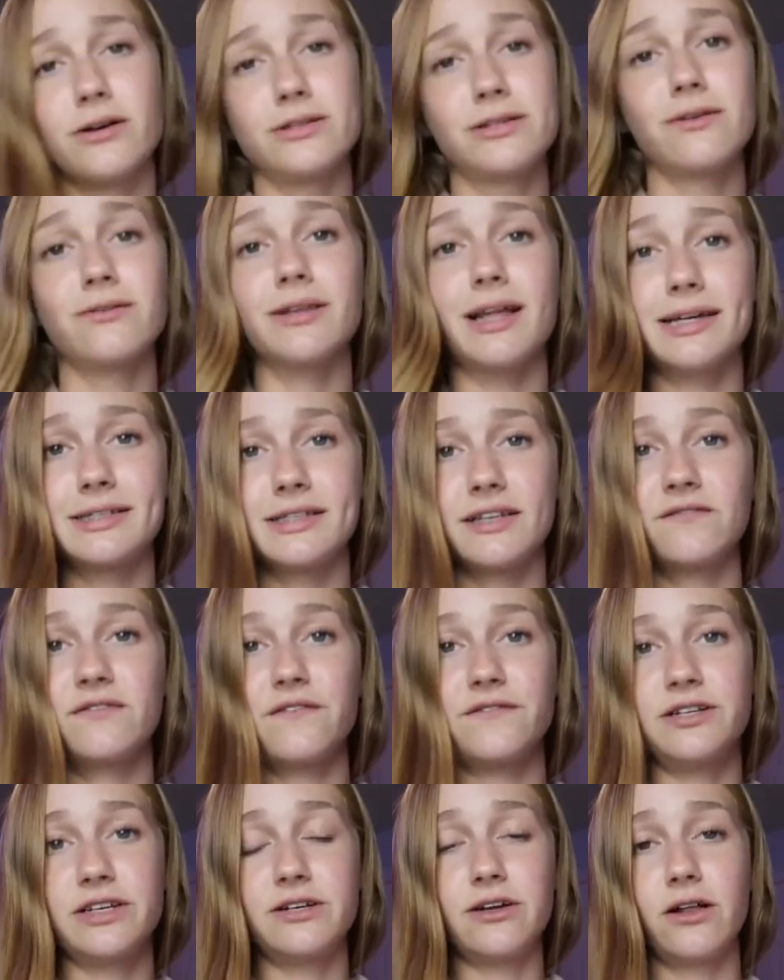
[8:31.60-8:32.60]
also less than
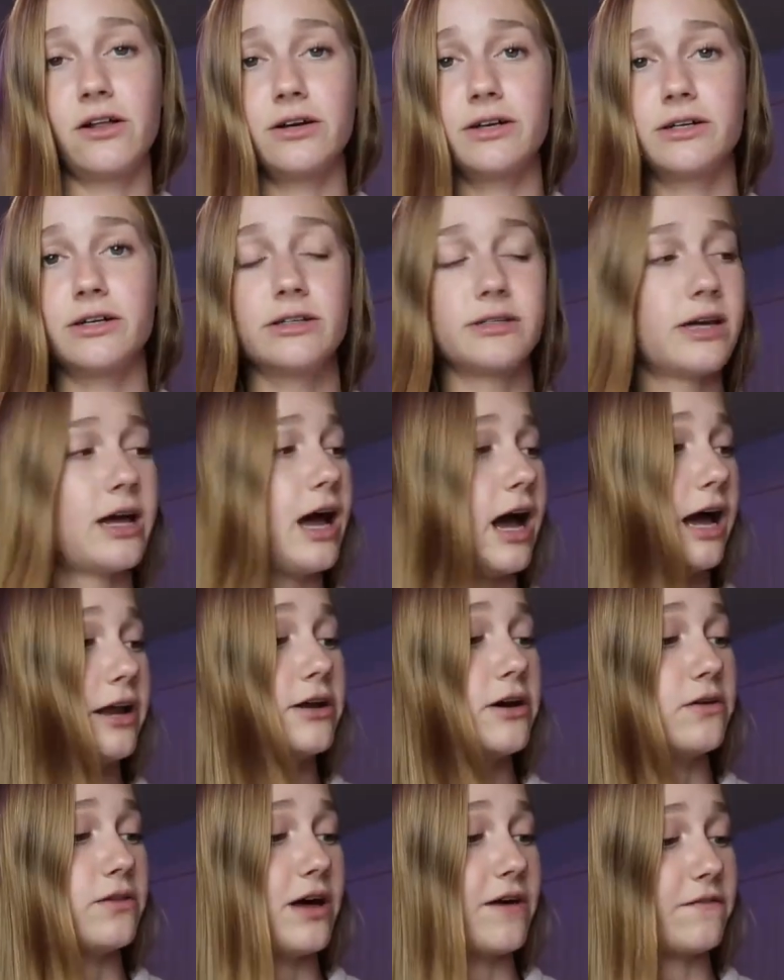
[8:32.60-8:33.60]
$15. I
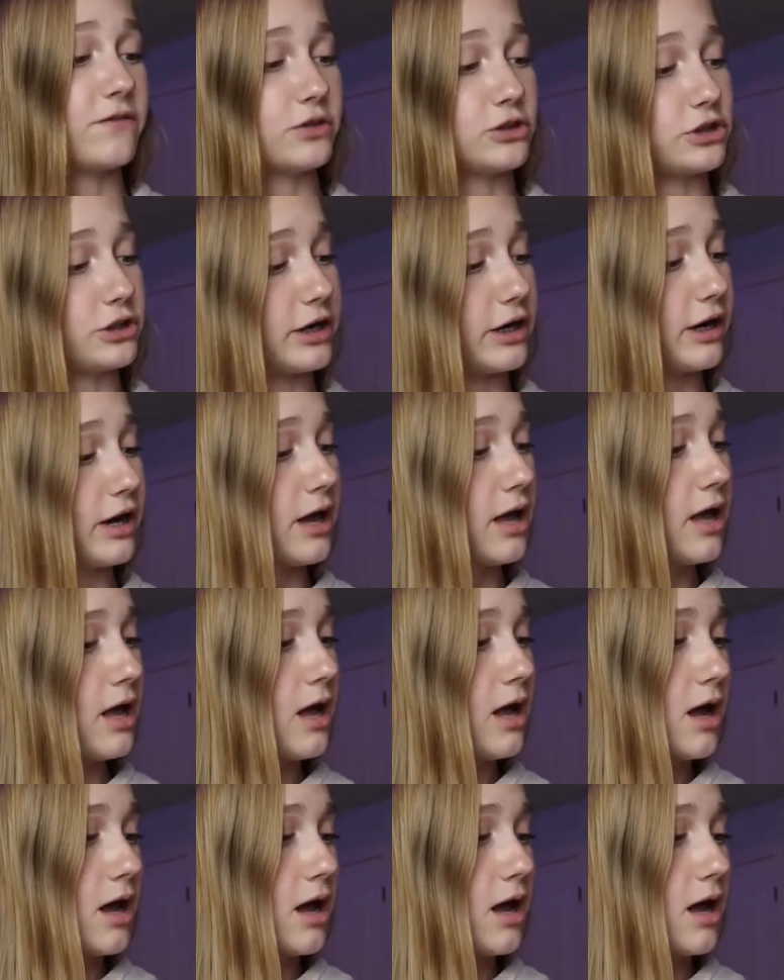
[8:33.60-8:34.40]
know that for sure.